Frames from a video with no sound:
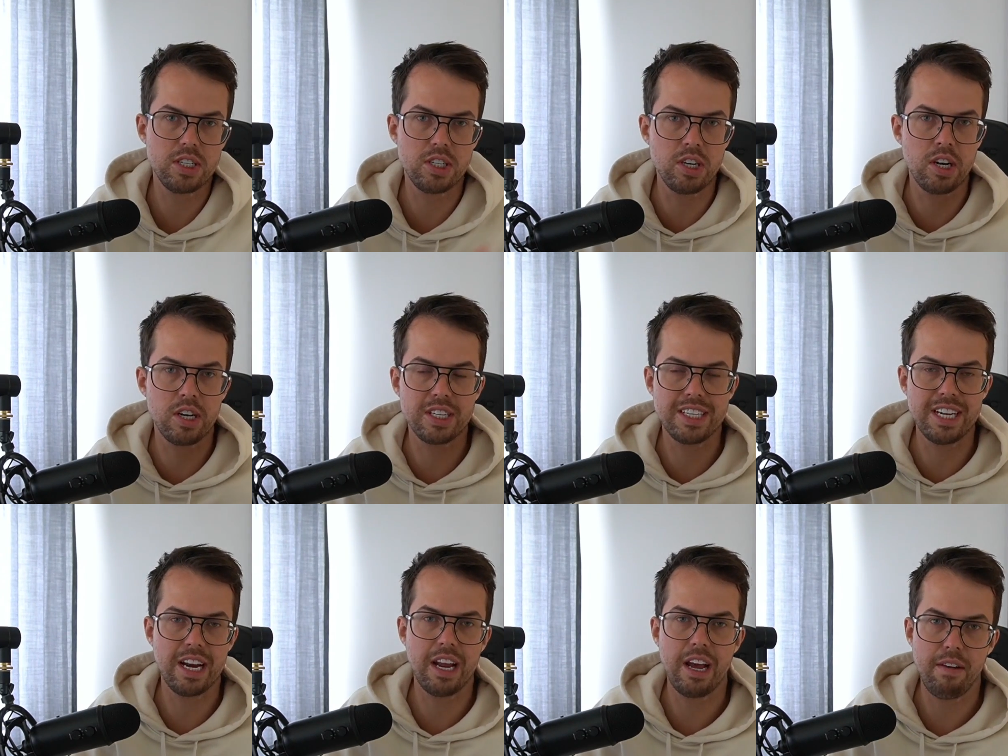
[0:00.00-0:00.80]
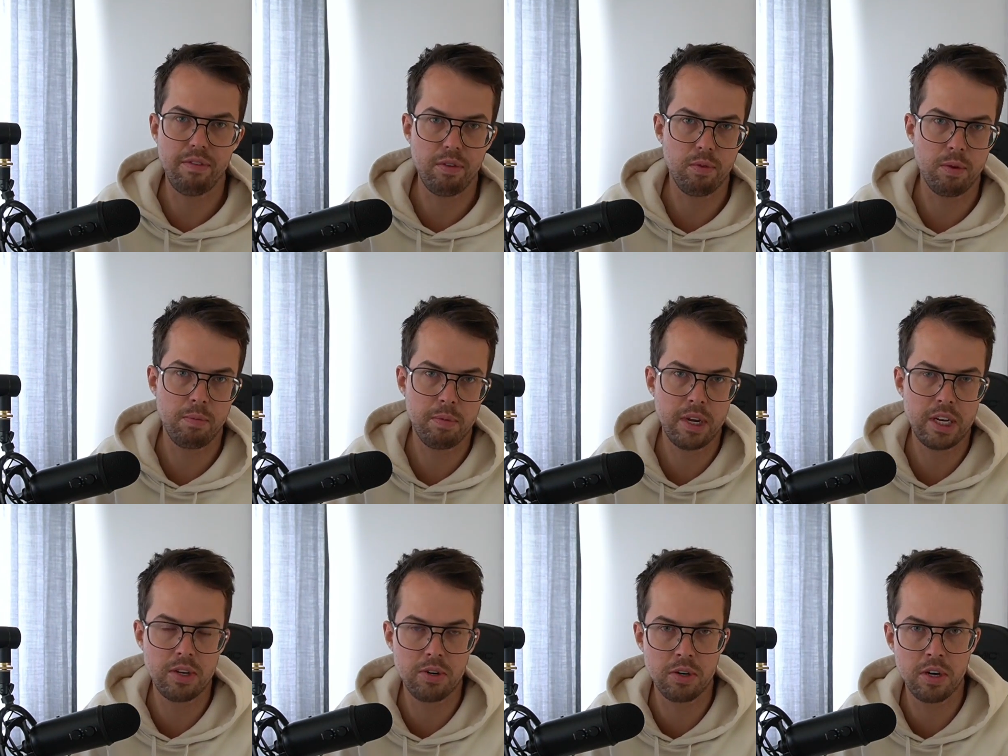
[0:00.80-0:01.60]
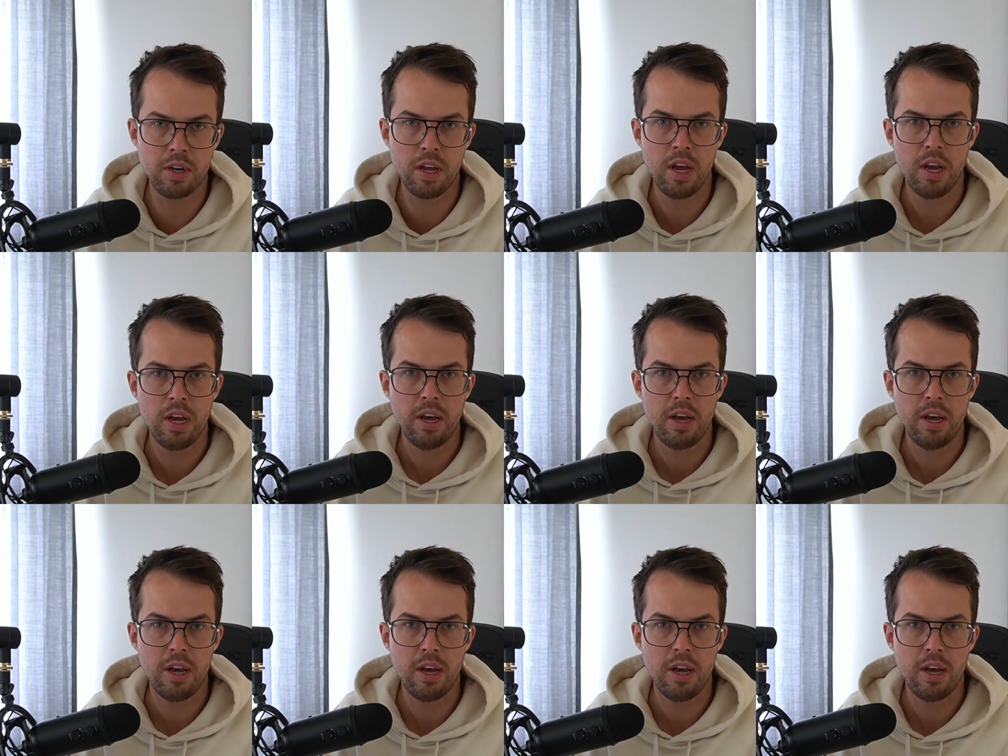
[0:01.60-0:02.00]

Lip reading: is not that heavy with Bitcoin,